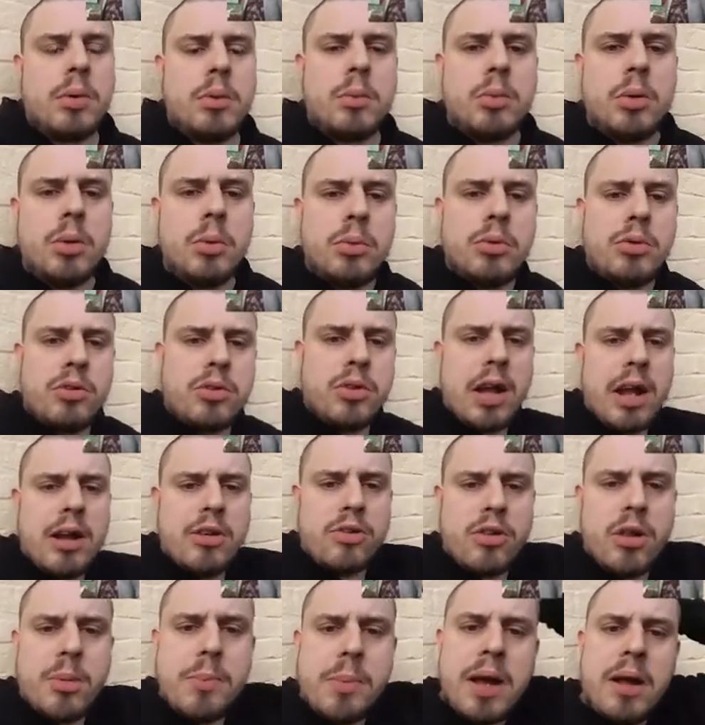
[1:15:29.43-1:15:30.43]
what was it
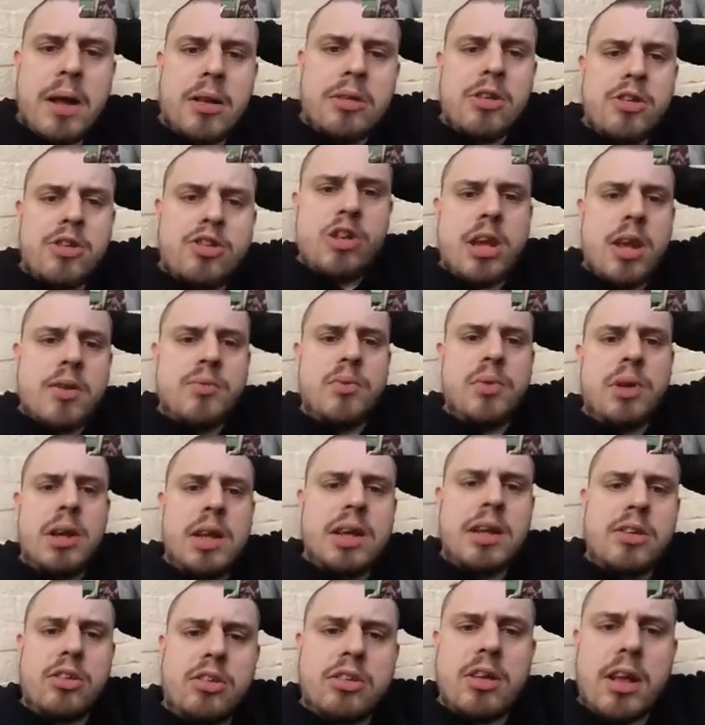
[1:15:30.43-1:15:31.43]
actually about? Did she get
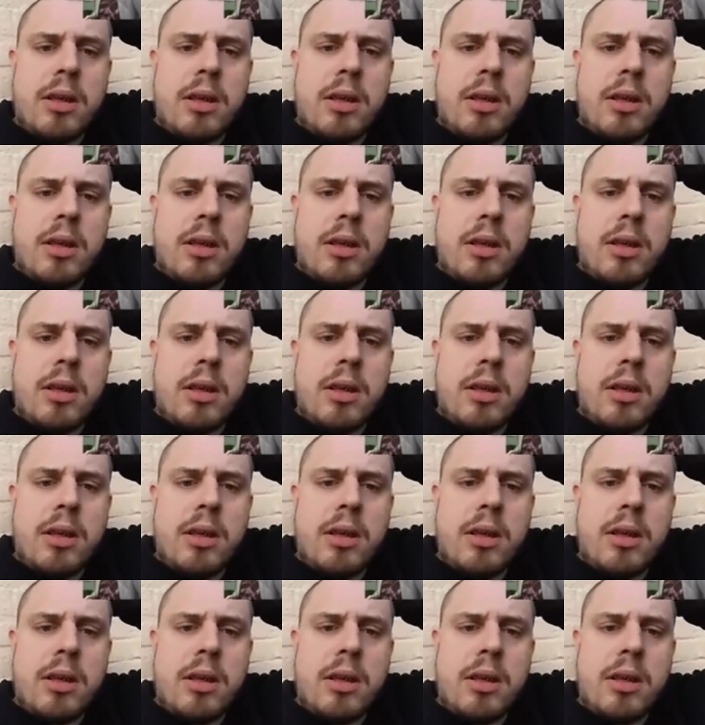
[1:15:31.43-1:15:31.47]
released then?